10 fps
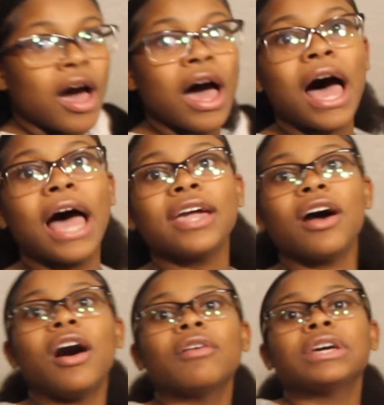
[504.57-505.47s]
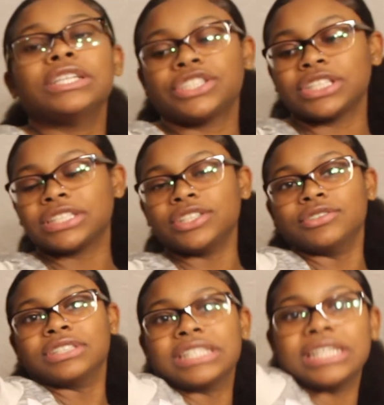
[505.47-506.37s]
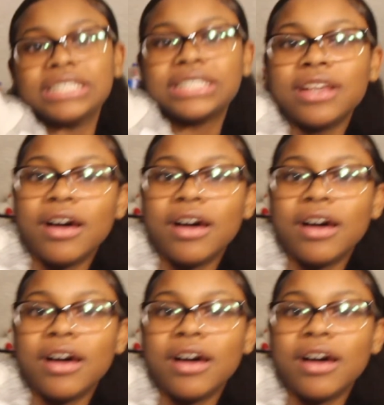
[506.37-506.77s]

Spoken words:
I always just use this